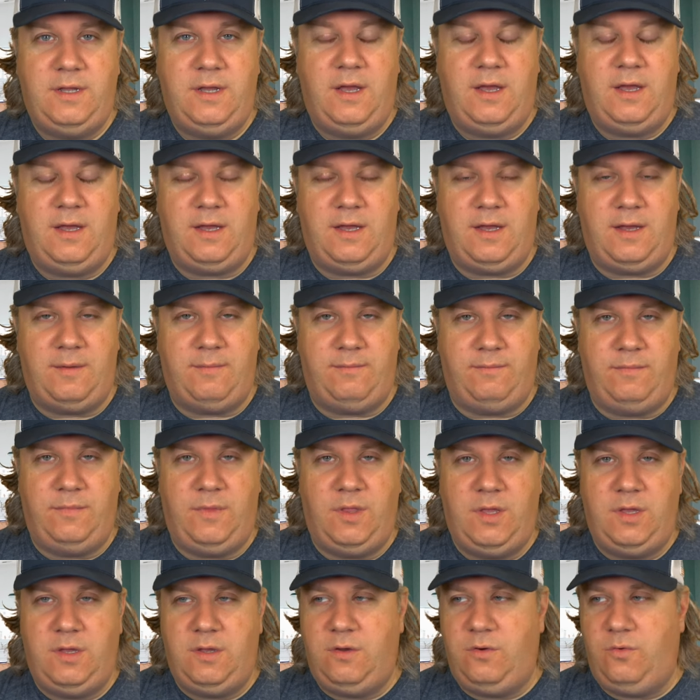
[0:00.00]
Um,
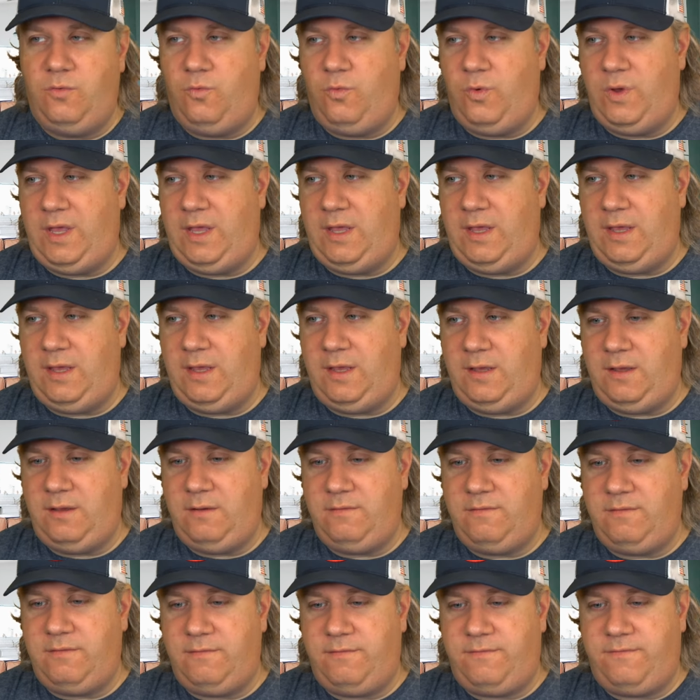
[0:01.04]
we,
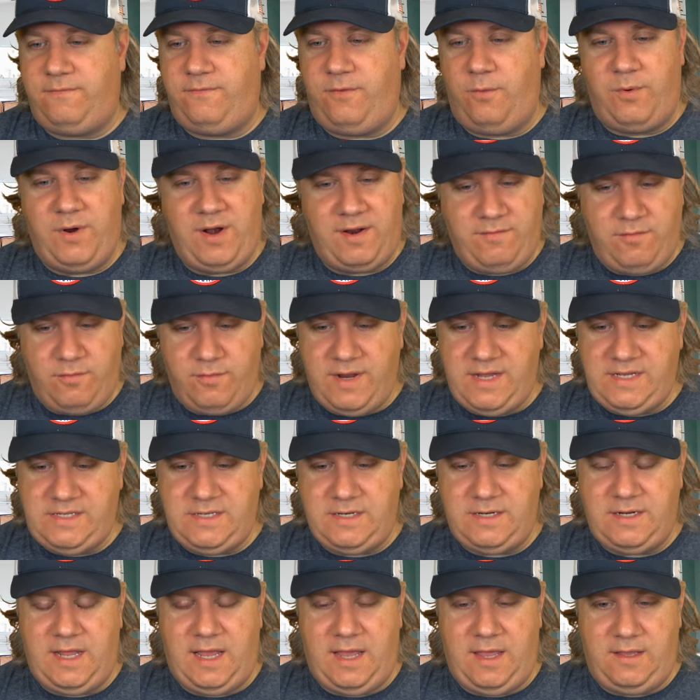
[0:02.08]
for whatever
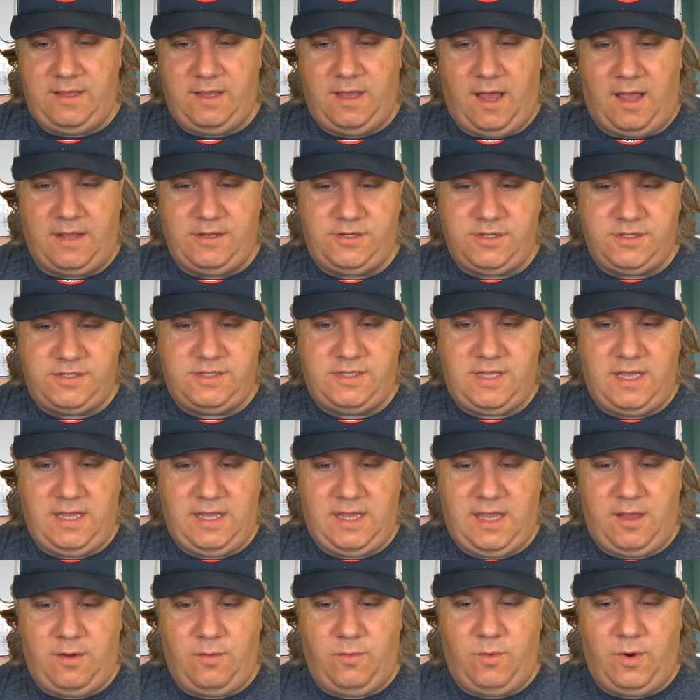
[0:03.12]
reason, it, I just
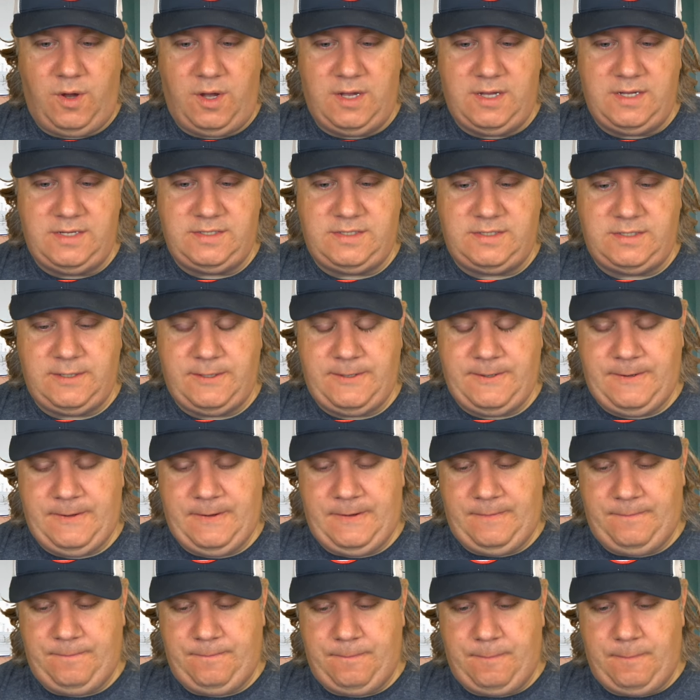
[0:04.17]
think it was,
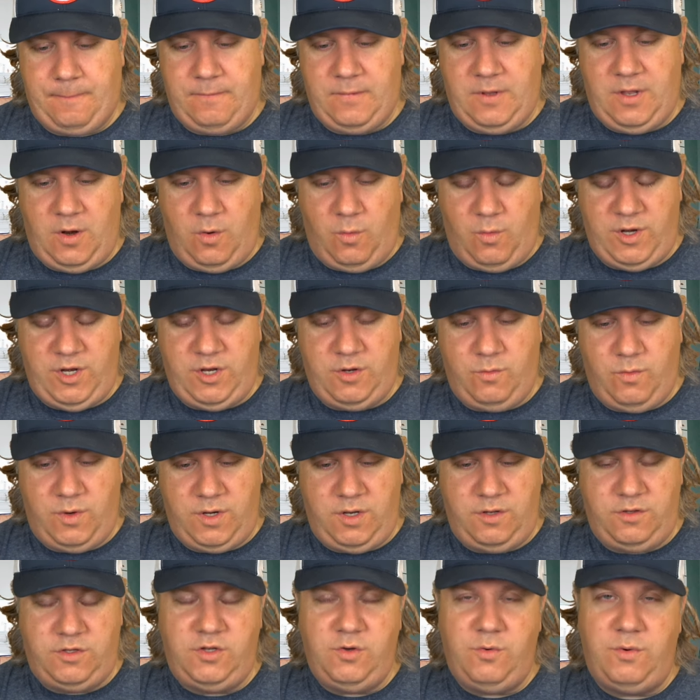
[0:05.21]
you know, when you, when
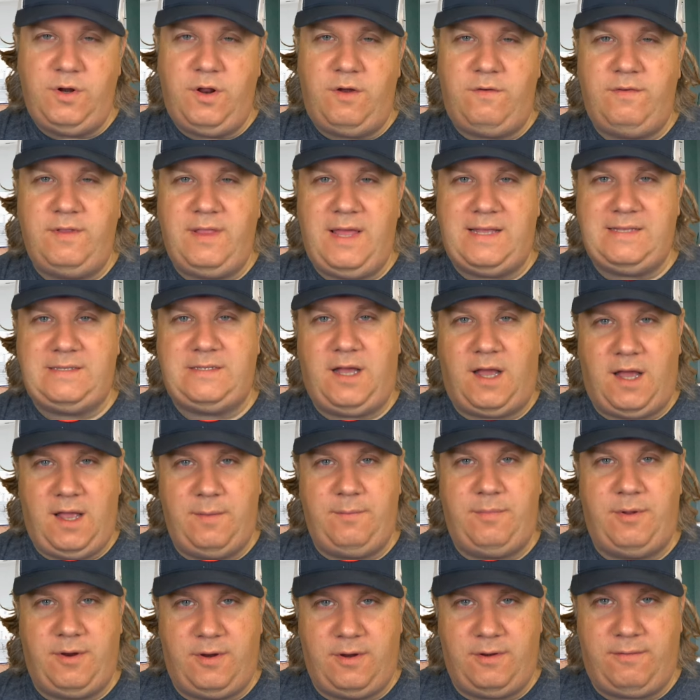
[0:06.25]
you do it over that time
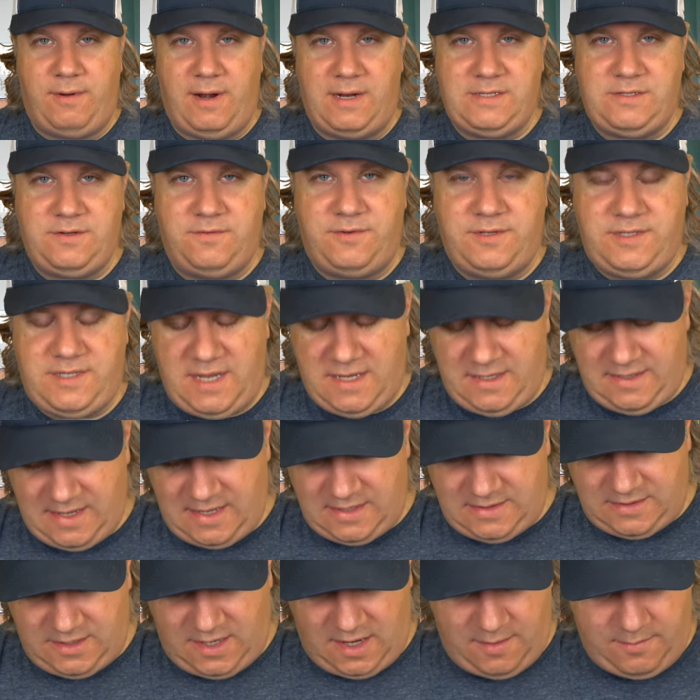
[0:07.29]
period, right? So if we take
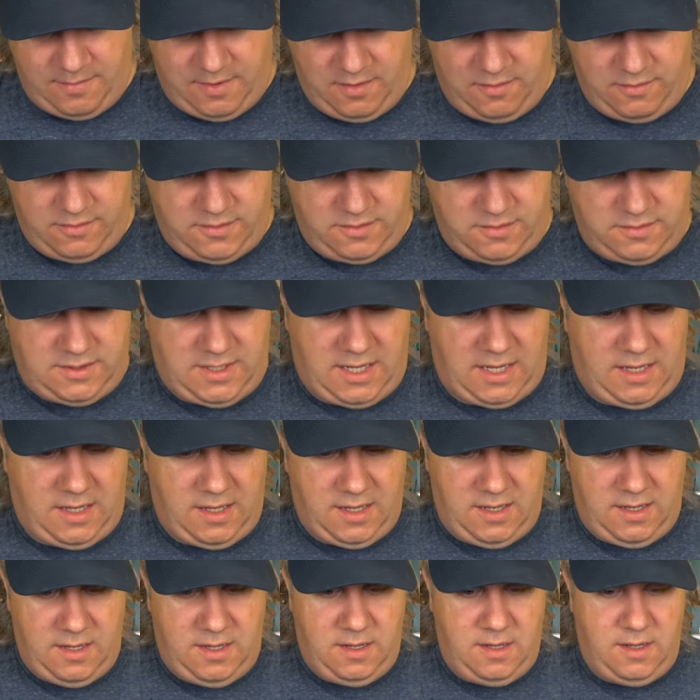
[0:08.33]
that time period, which was like
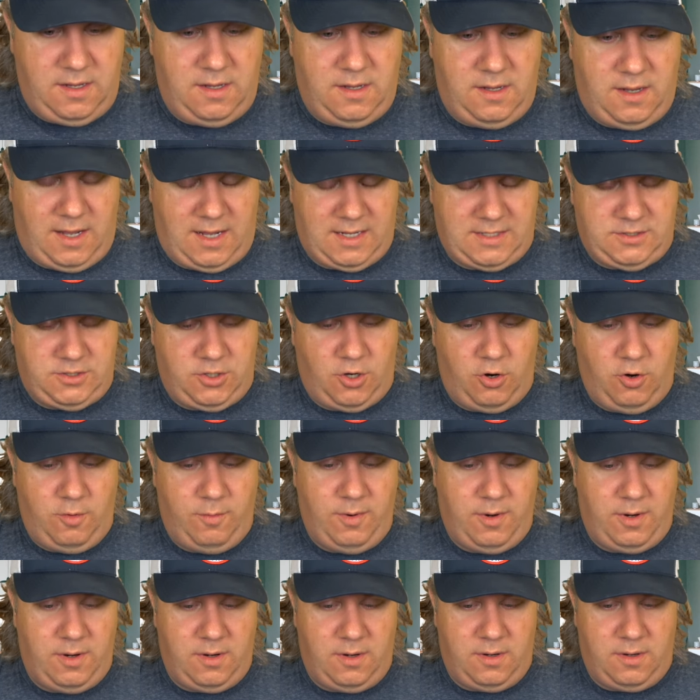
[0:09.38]

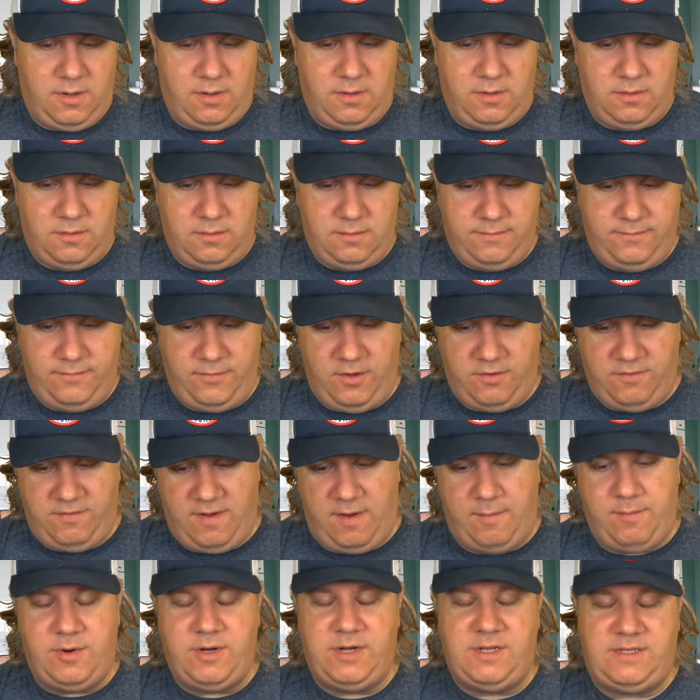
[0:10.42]
October,
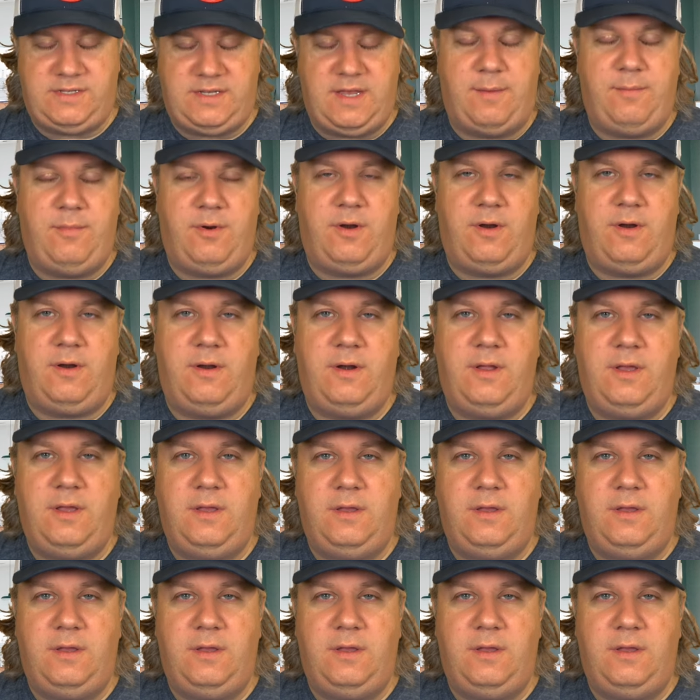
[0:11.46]
November, December,